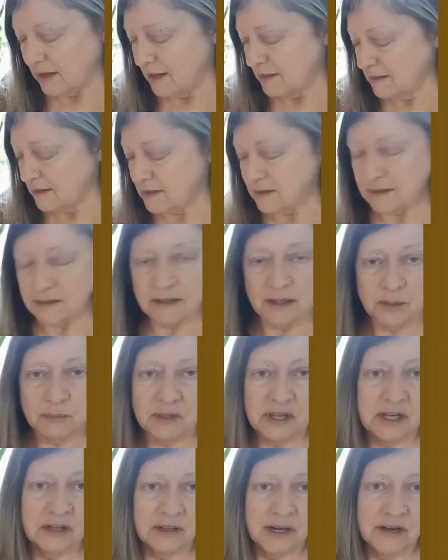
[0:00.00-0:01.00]
this is going to be
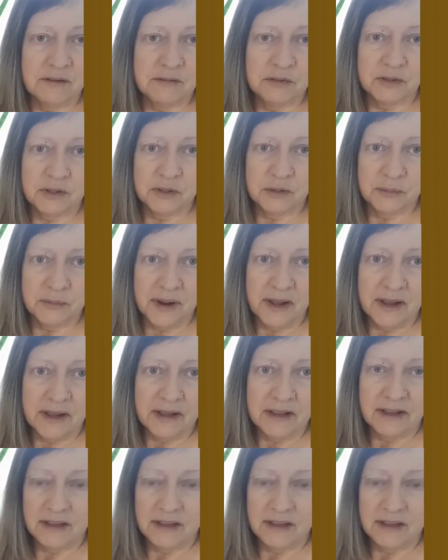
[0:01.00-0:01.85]
great for a rug.